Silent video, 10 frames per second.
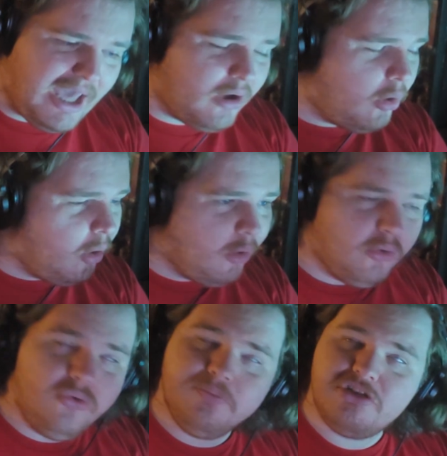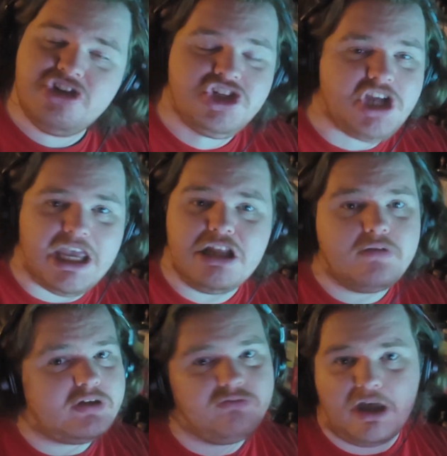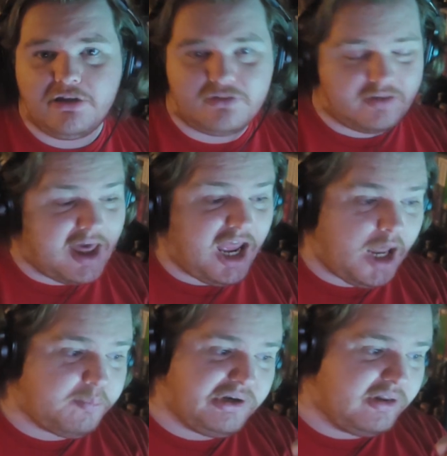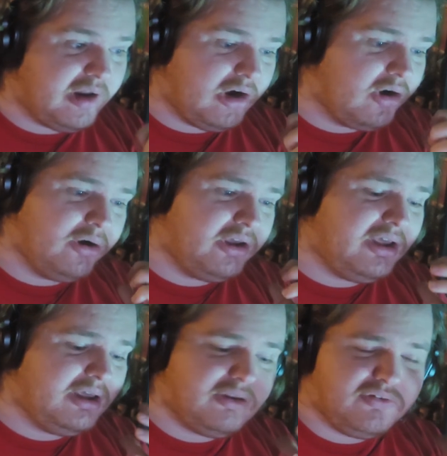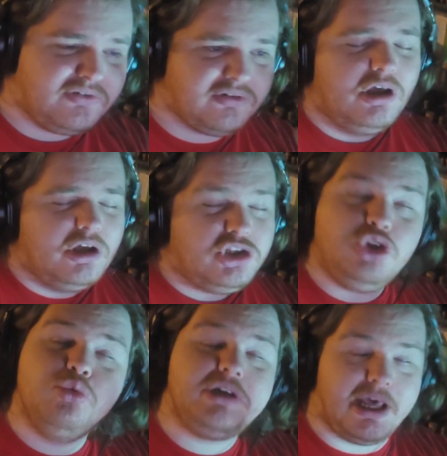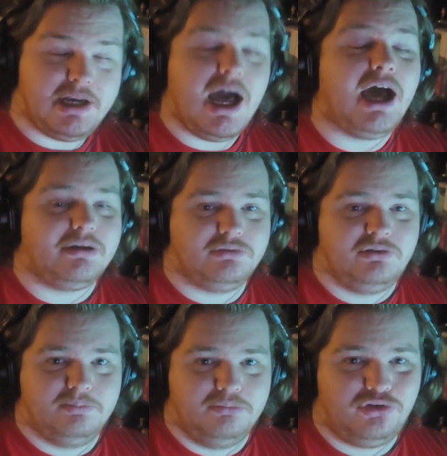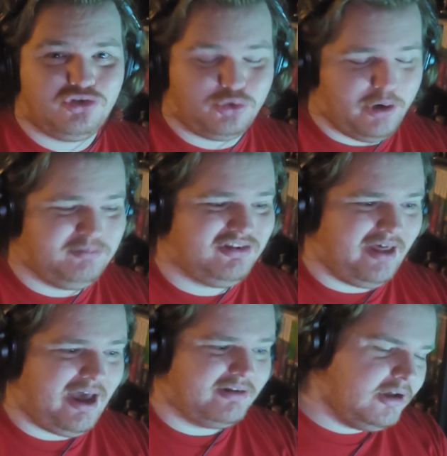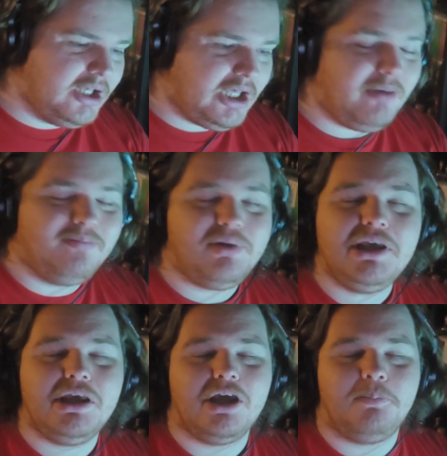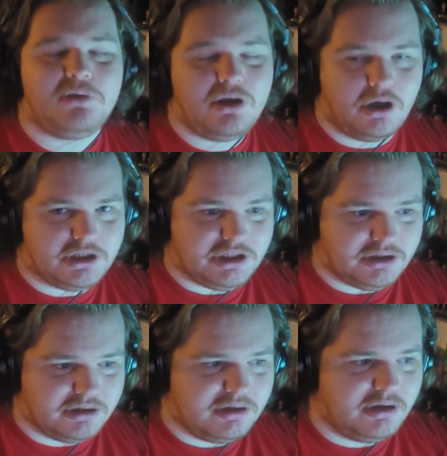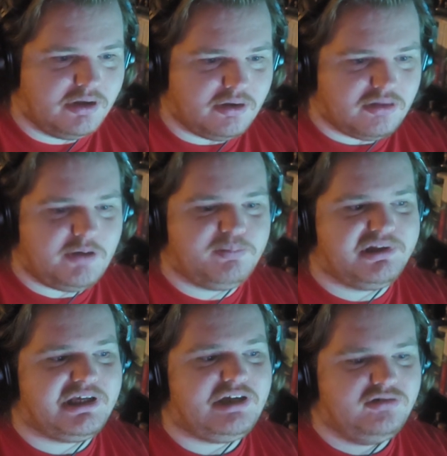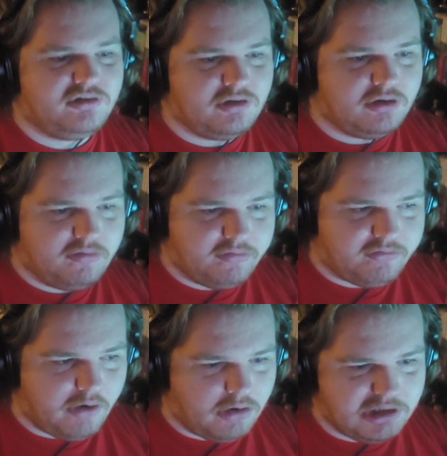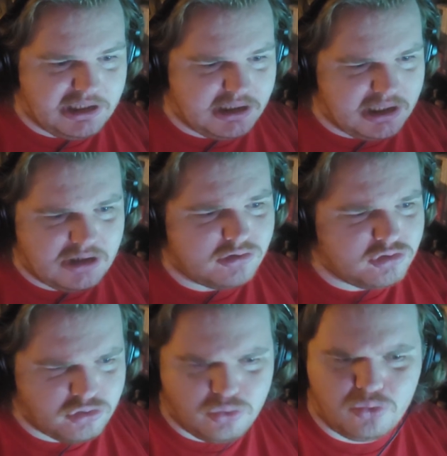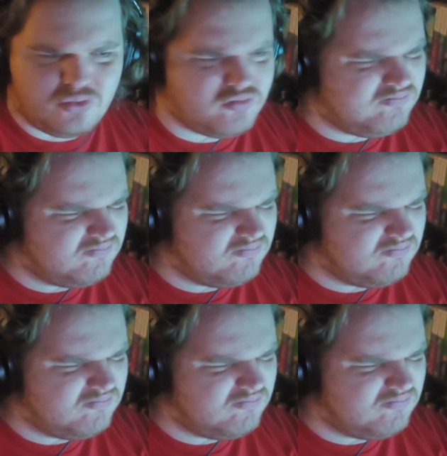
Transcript: whole chain of events that happened there is, you cannot script that. Him picking up the onion, the plate falling into,